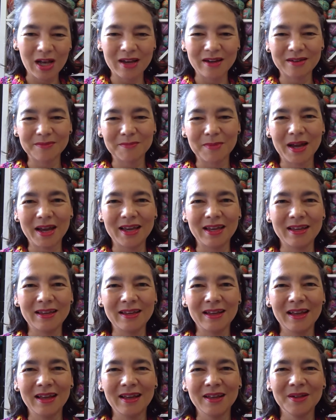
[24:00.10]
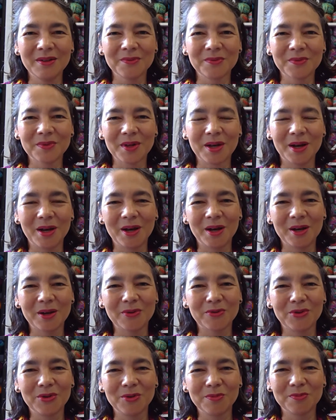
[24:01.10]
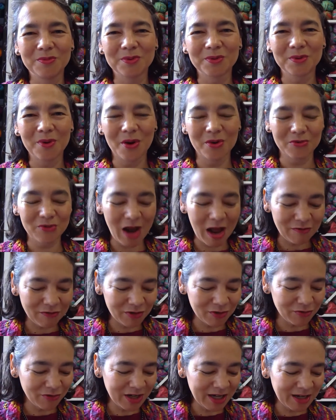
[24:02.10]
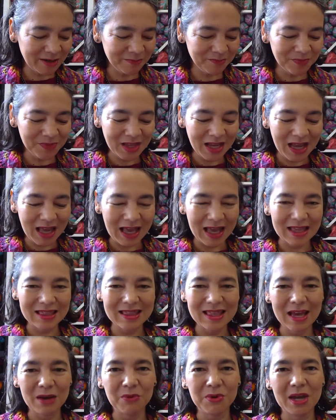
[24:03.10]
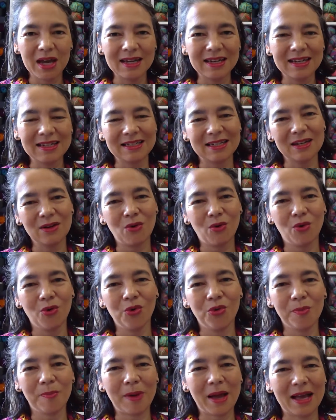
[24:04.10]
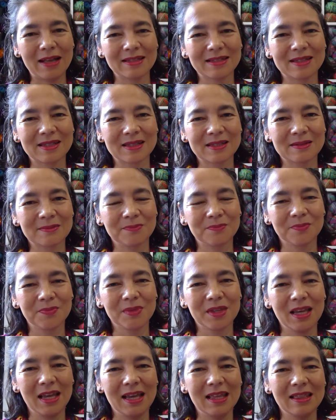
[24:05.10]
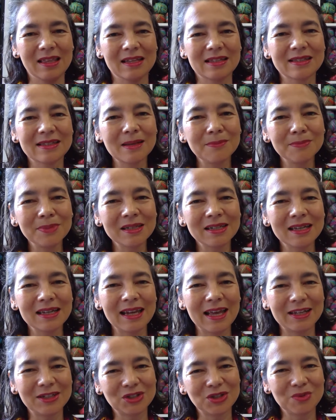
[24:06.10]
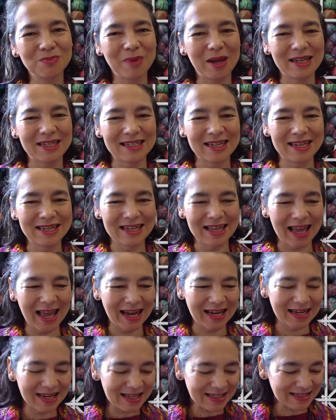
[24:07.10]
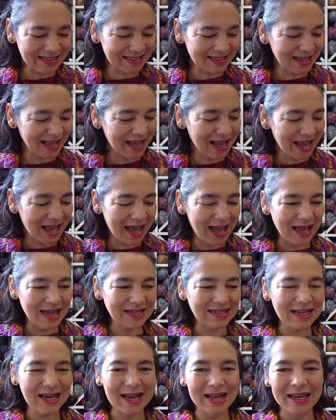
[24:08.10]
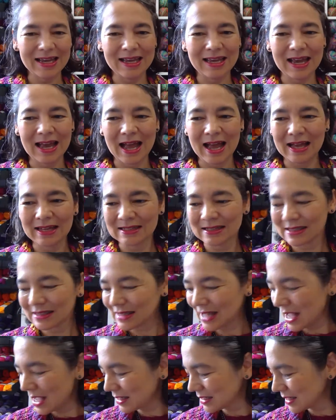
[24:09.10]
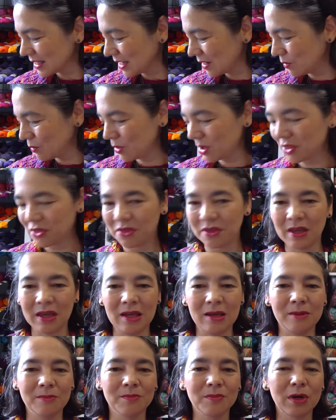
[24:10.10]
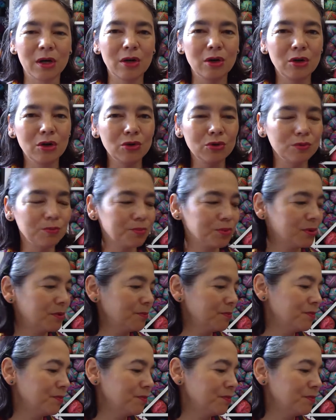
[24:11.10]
and my group on Ravelry, and there we are knitting all the patterns in the Simple Collection by Tin Can Knits. And I had started with the loop,